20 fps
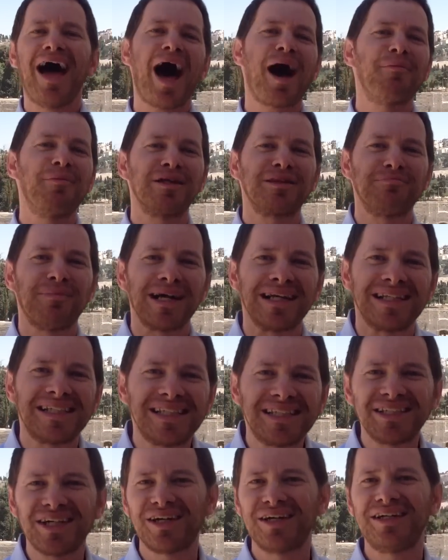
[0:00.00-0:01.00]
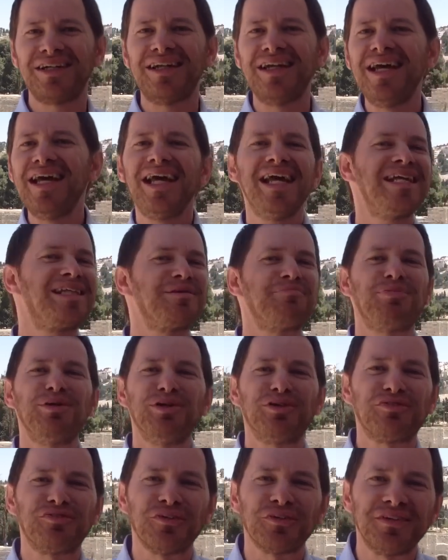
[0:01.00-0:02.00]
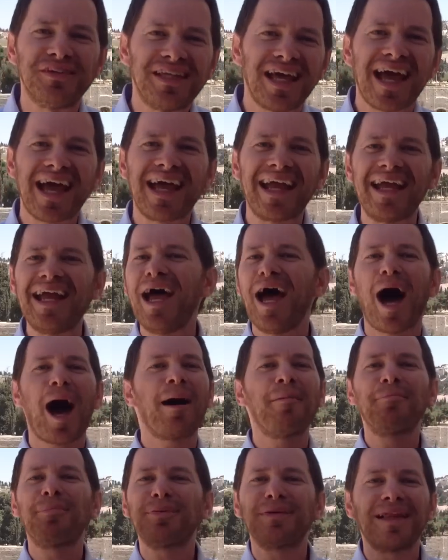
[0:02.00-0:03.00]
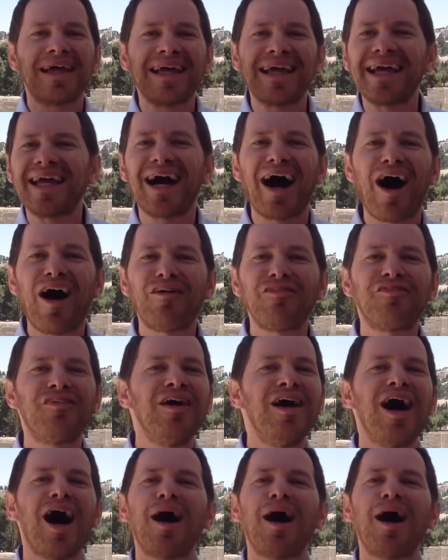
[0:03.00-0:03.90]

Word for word: I'm with my son. It's a beautiful day. I'm playing golf.